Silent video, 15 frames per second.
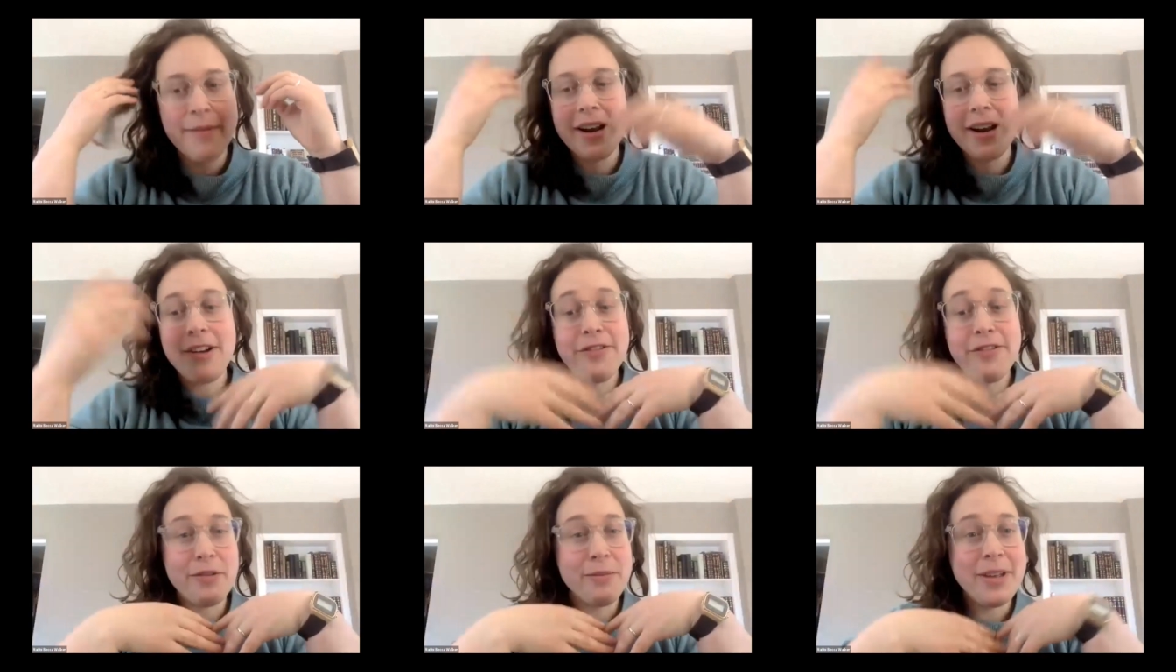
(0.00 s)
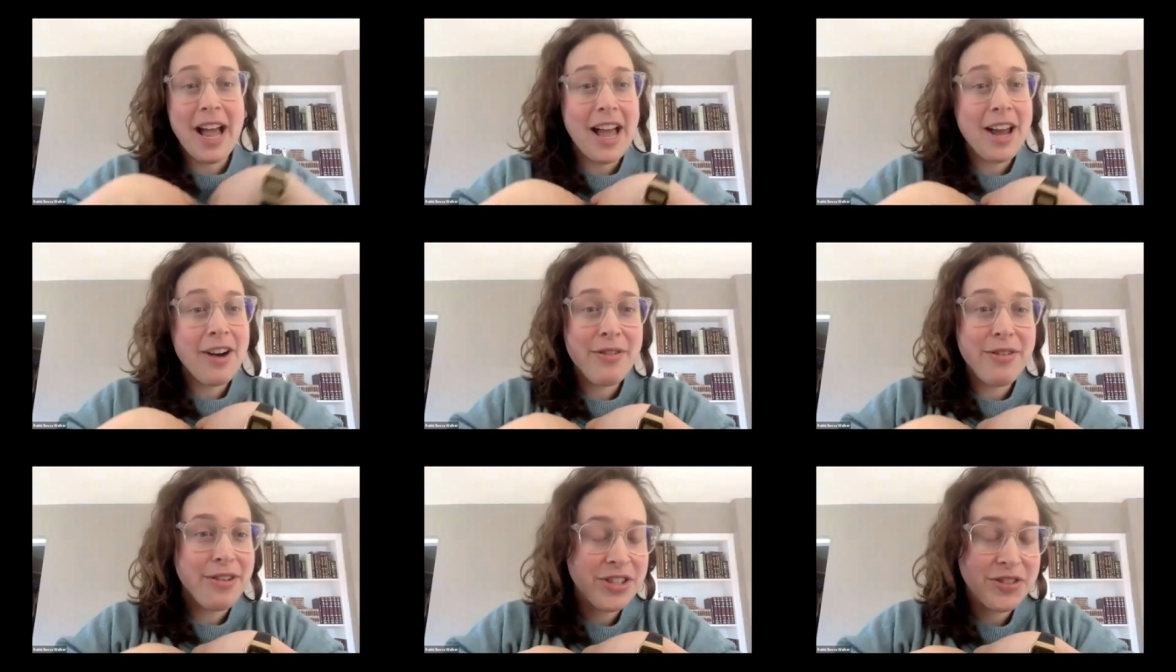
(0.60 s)
And I know for me, I
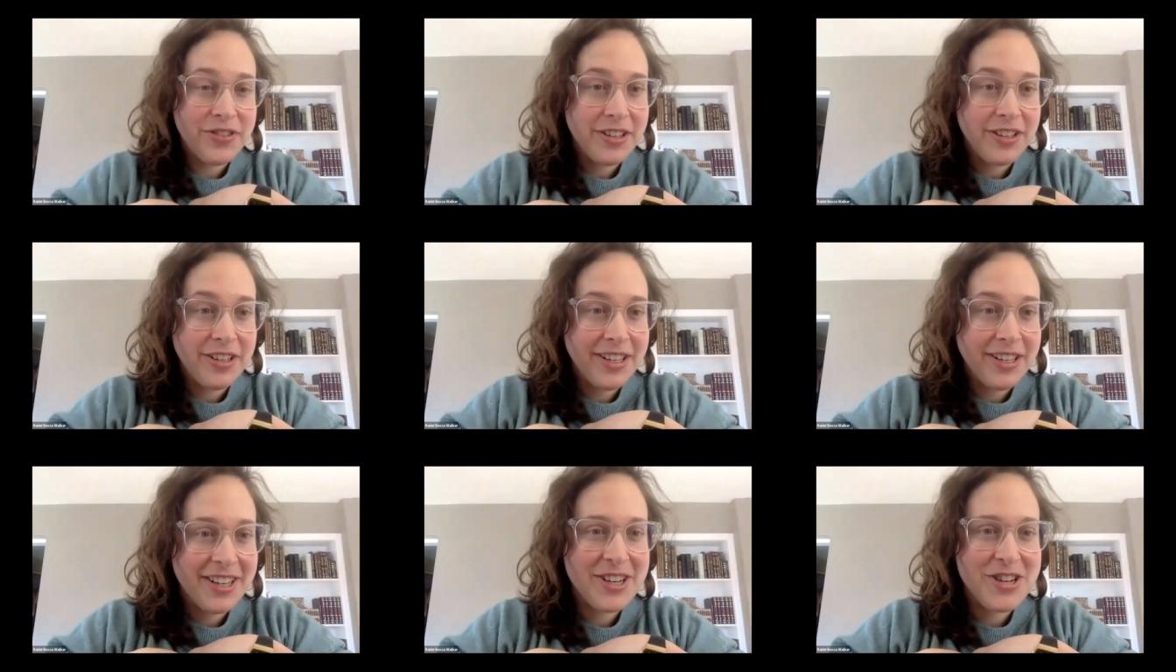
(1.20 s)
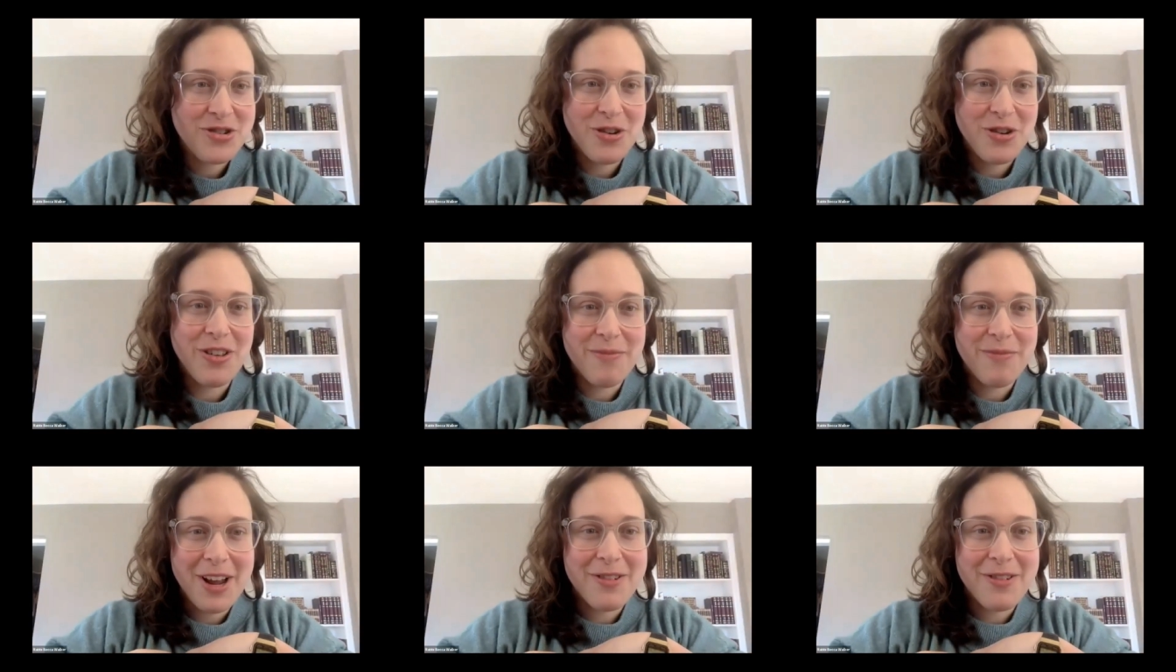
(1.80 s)
don't always feel in control
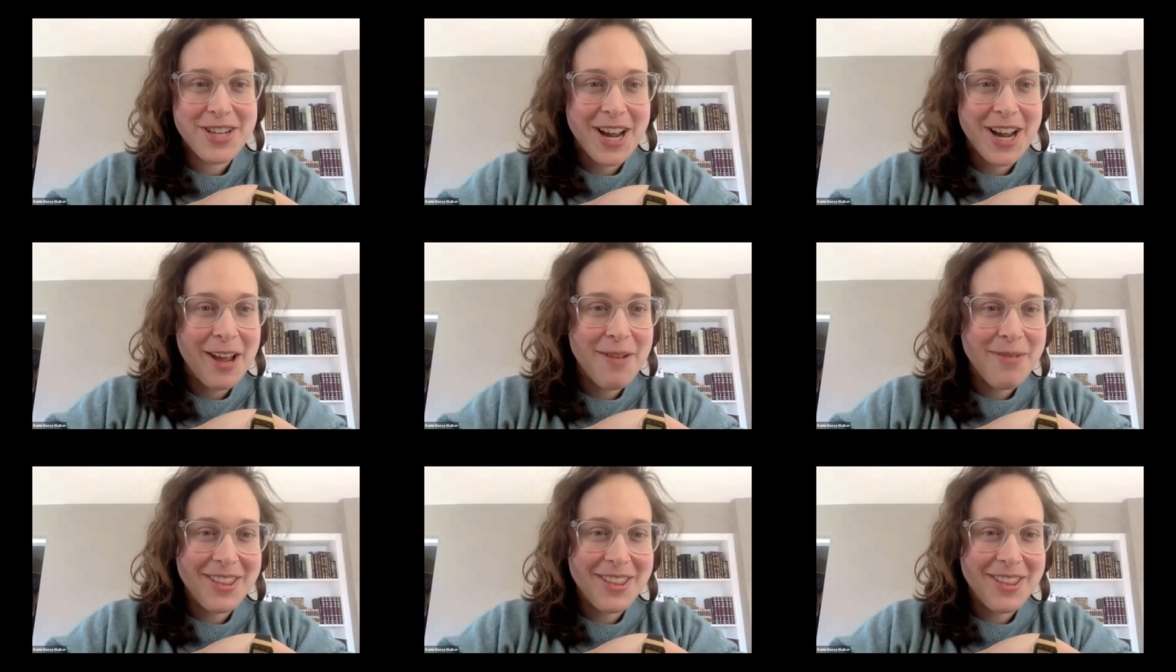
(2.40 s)
of my own time.